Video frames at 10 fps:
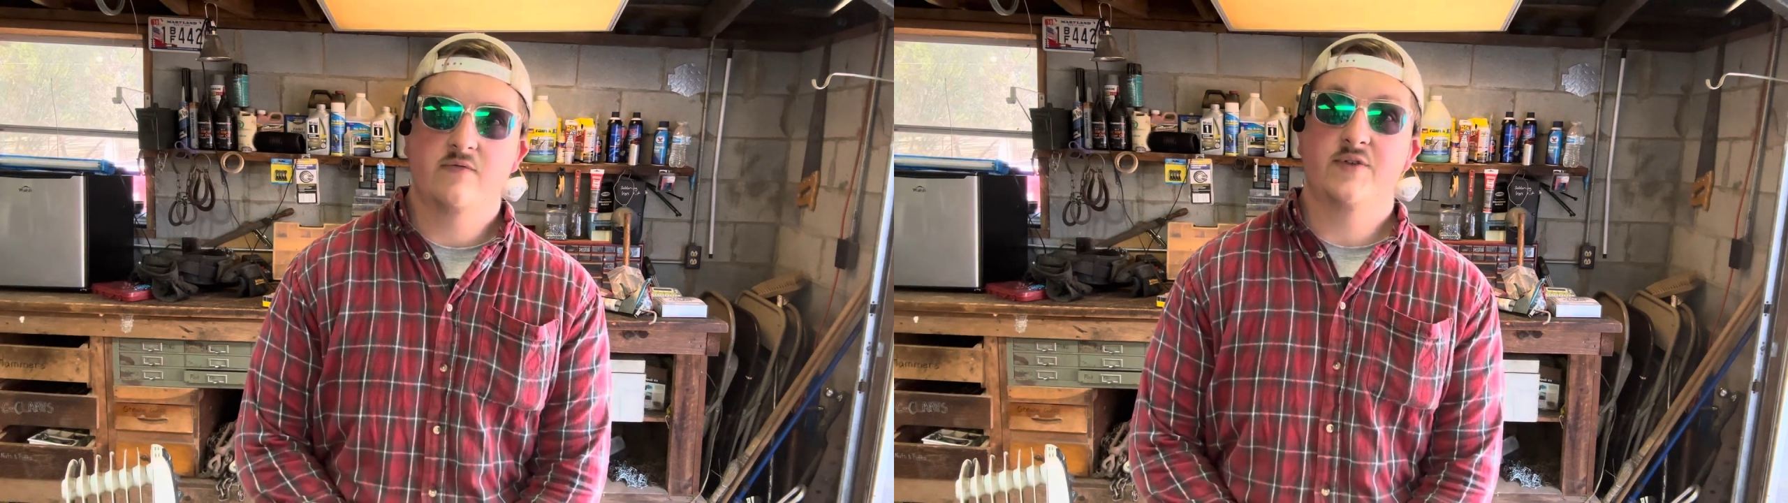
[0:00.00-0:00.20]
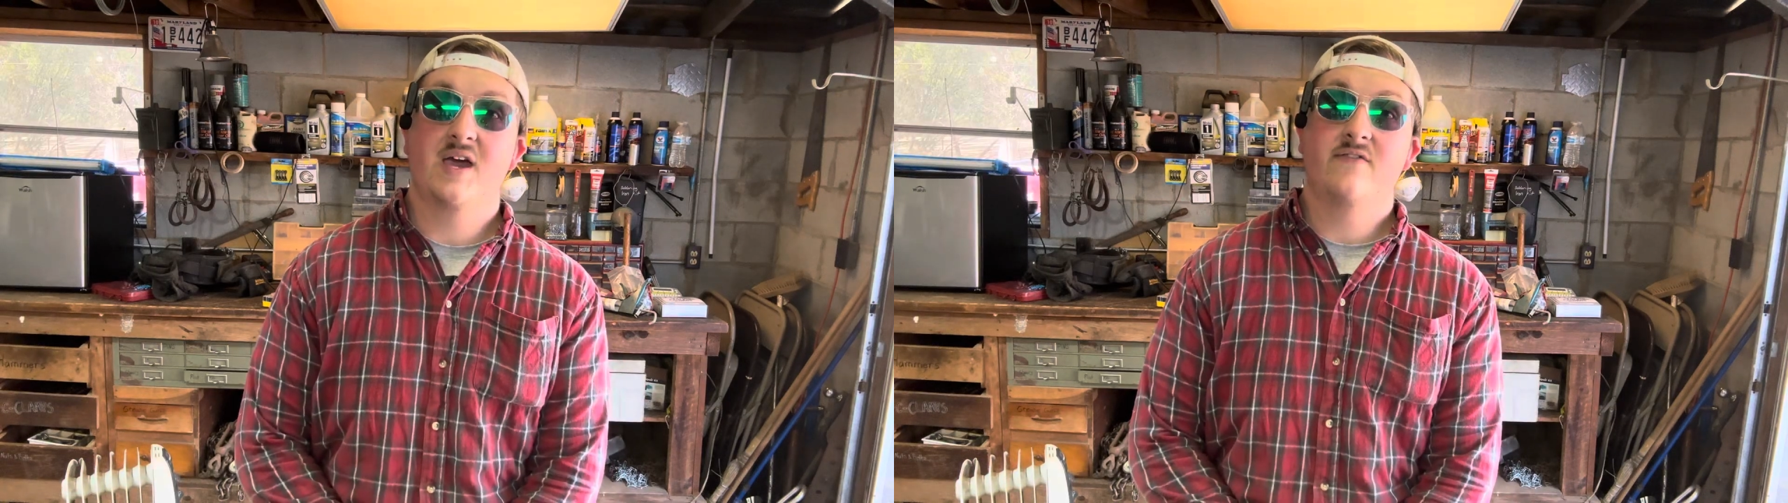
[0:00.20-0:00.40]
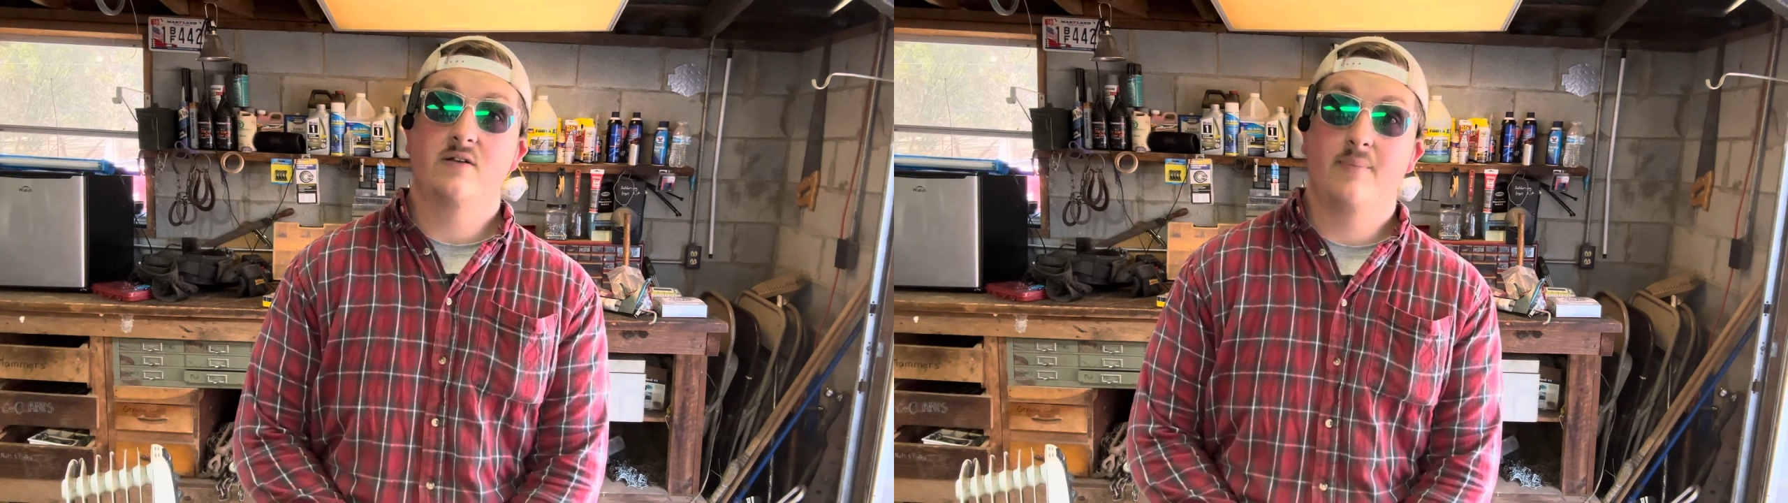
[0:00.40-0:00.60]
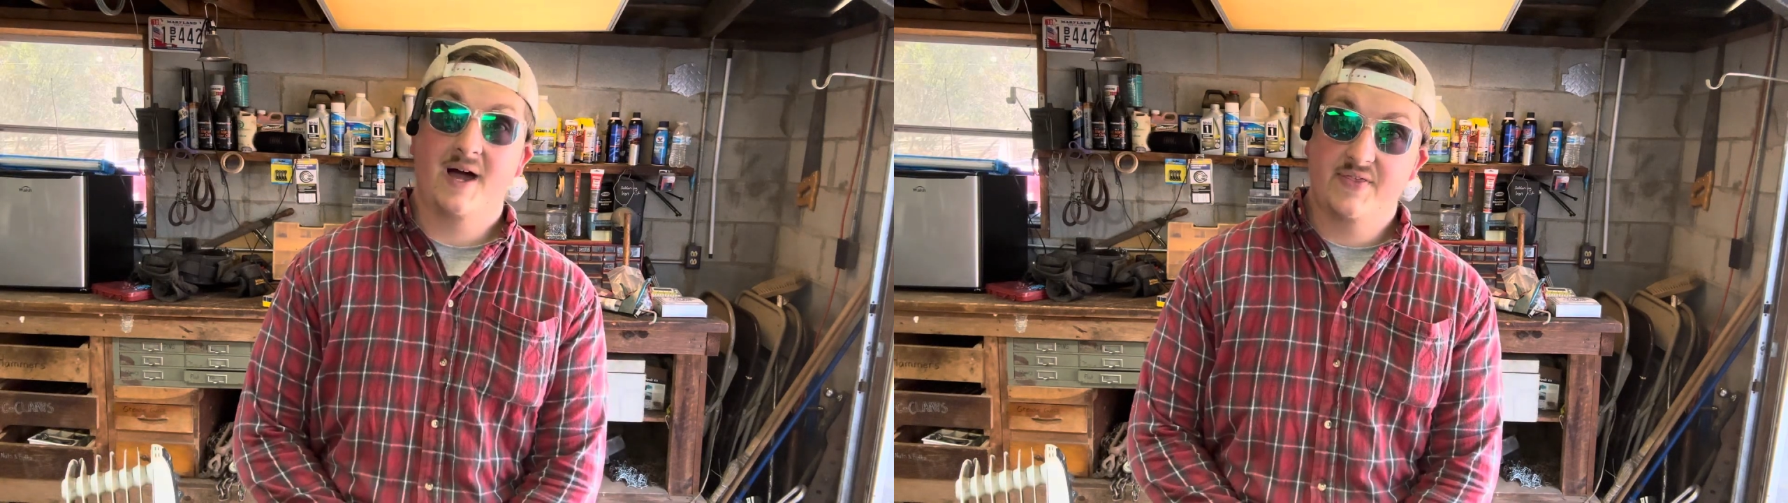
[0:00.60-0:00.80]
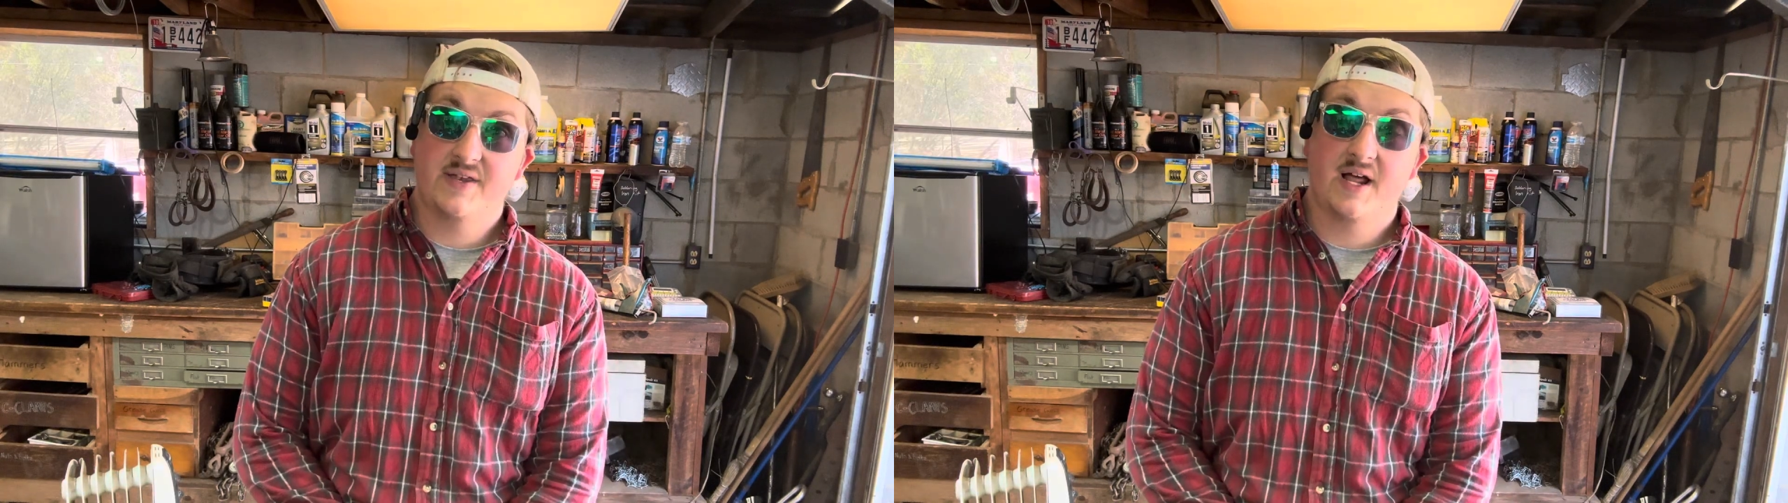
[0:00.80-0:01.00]
you have to
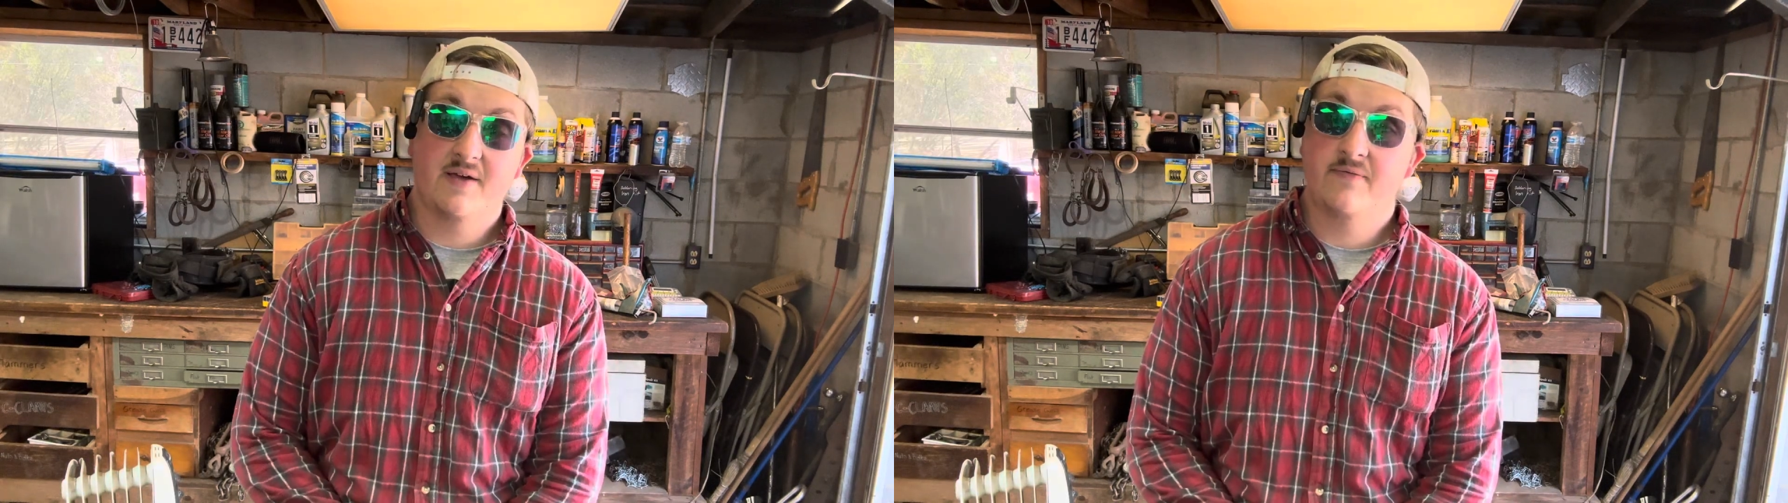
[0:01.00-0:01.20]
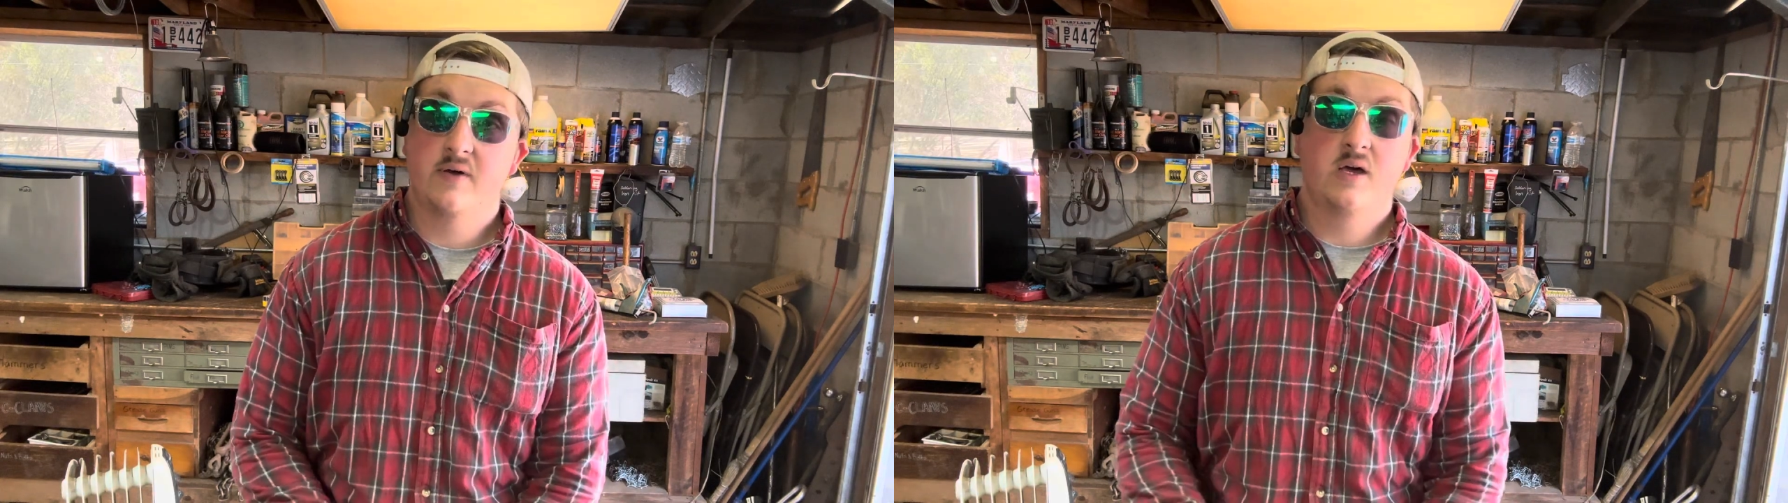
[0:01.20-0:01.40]
buy the knife